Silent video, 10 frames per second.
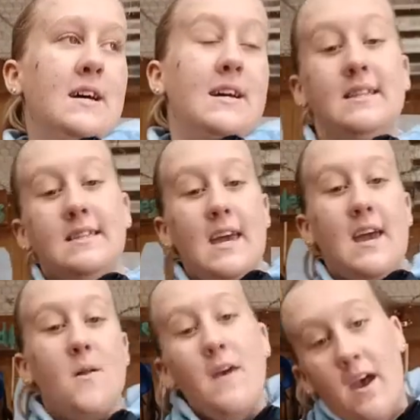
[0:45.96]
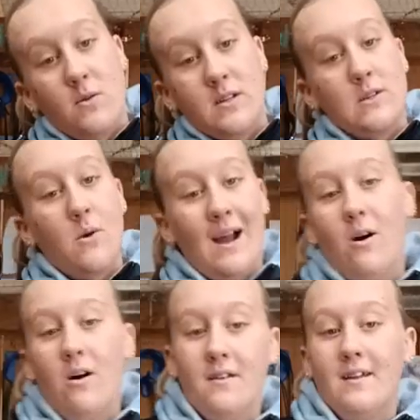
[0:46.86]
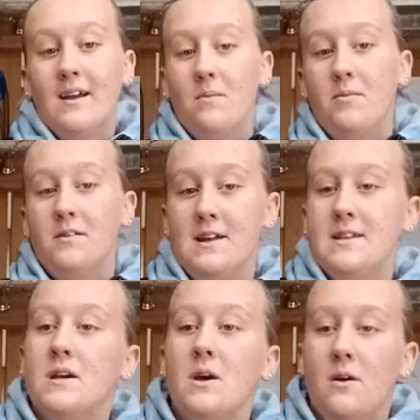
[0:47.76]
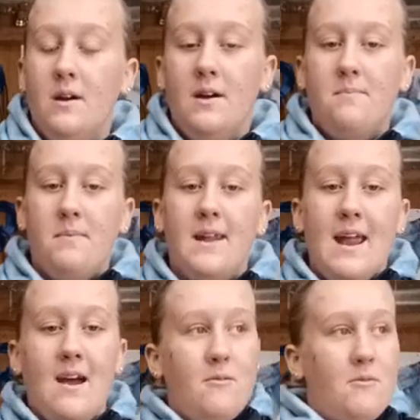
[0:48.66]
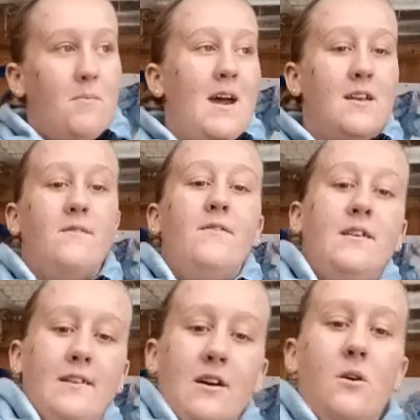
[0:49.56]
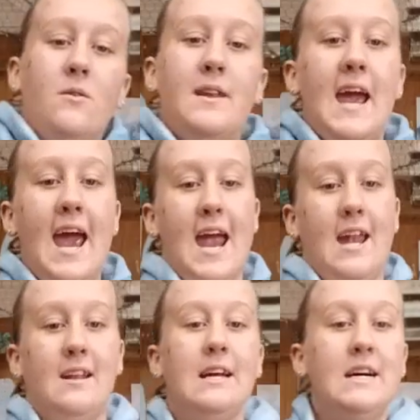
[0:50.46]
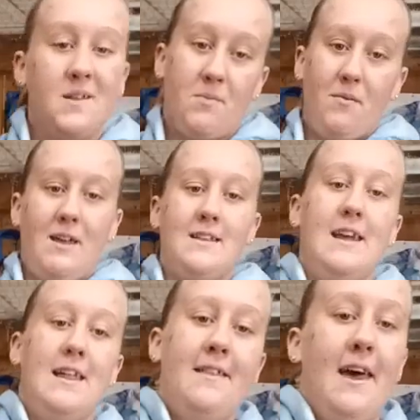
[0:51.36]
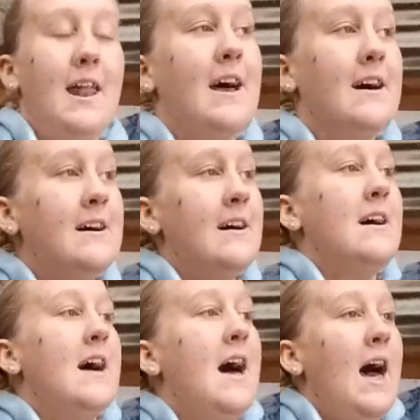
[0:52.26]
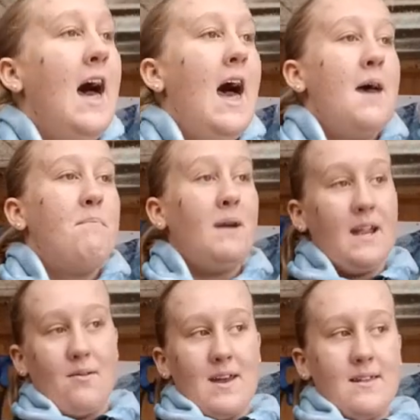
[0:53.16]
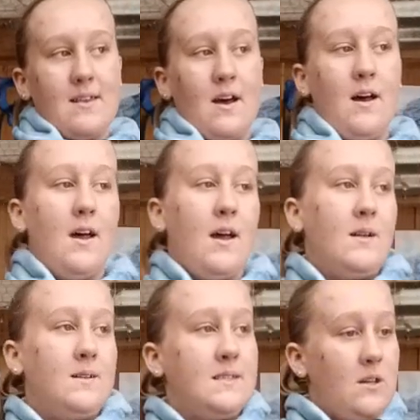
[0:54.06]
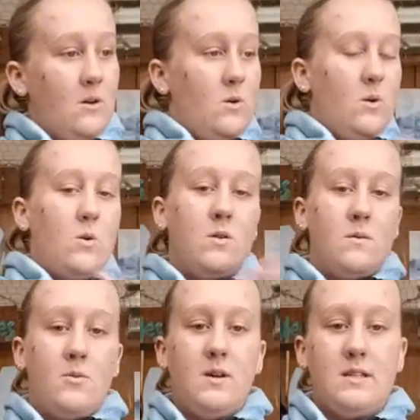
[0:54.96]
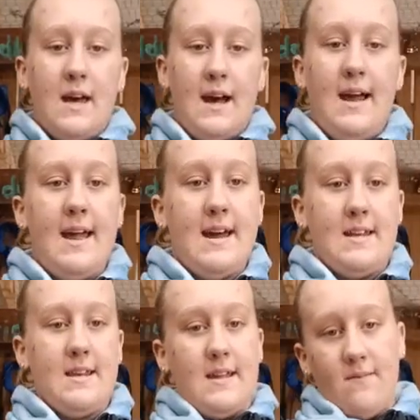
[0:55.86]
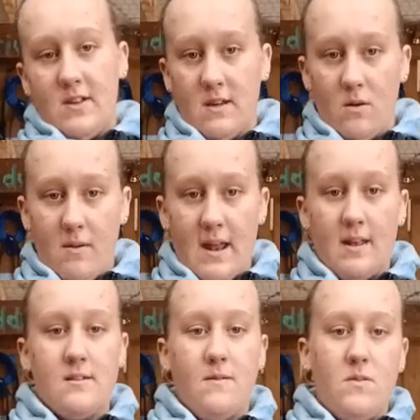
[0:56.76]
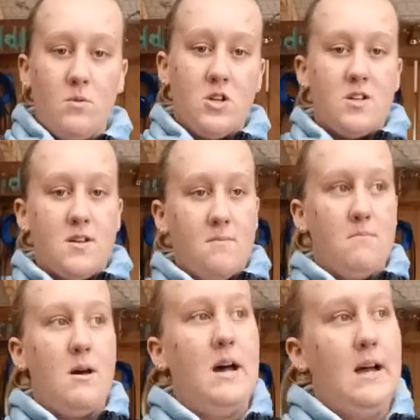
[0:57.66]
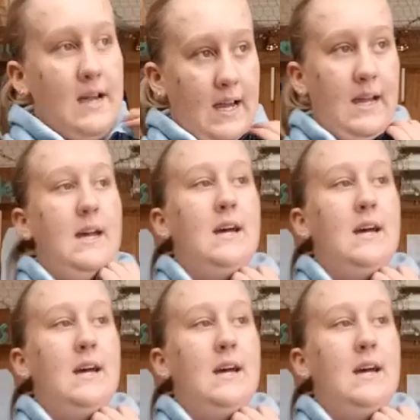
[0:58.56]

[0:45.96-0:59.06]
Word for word: And saying that, it was quite hot a couple of days ago. But now we're back to freezing cold and it's probably going to stay like that now. Uh. But anyways, Still, all the boys are out in every single paddock, so if you watched my